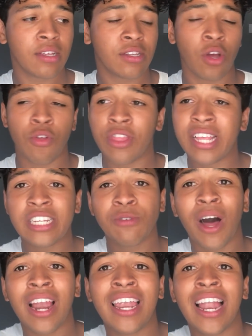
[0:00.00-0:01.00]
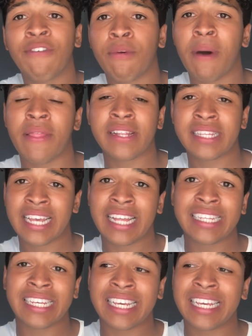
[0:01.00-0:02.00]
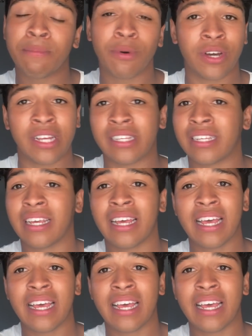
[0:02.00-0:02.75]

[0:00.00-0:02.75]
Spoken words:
So this is what I love about the TNT boys.